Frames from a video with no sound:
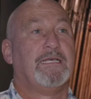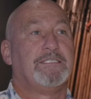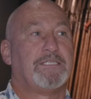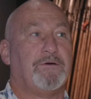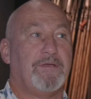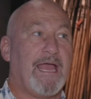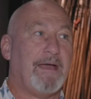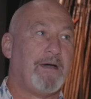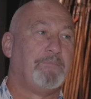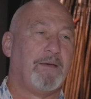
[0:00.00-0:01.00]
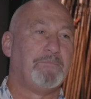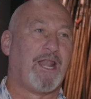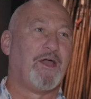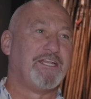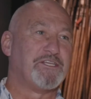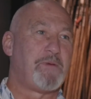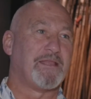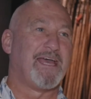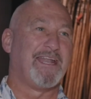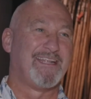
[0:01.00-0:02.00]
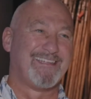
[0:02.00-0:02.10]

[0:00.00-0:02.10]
So yeah, I'm delighted you spot that.